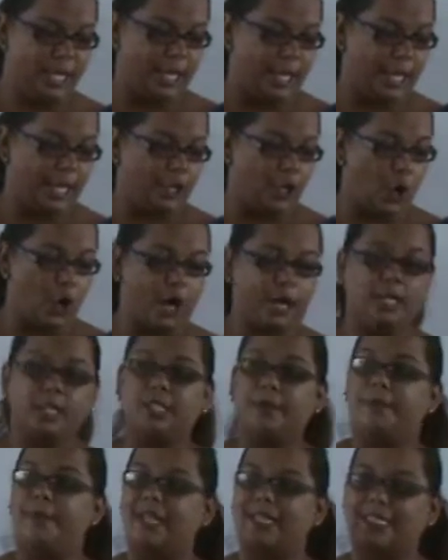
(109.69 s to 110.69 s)
in order
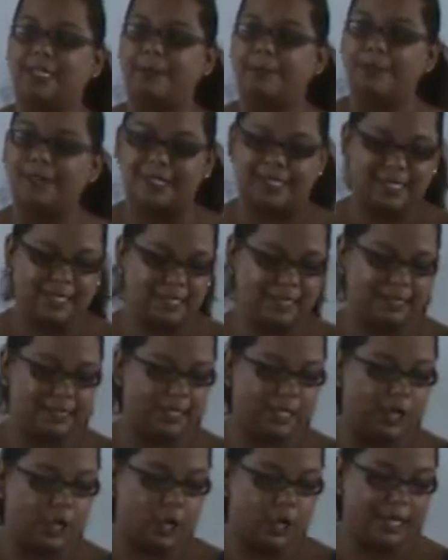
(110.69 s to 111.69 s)
to place a
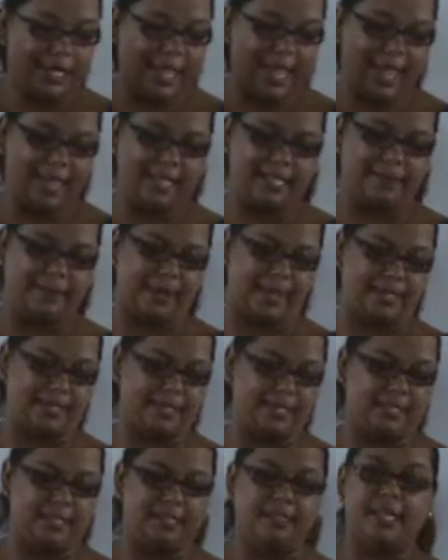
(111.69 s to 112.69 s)
particularly good element
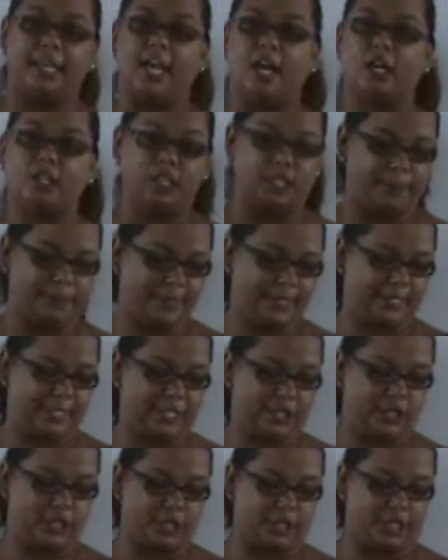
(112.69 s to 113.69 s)
in the diagonal
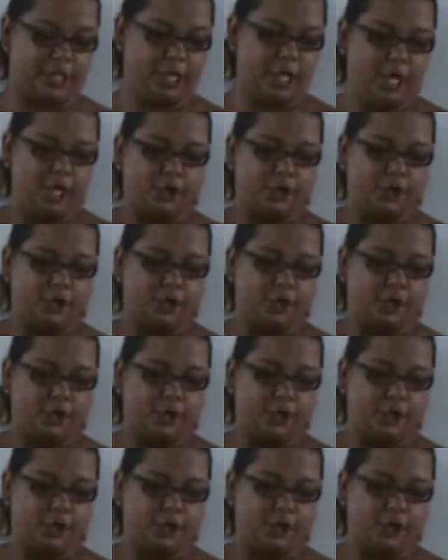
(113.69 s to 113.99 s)
position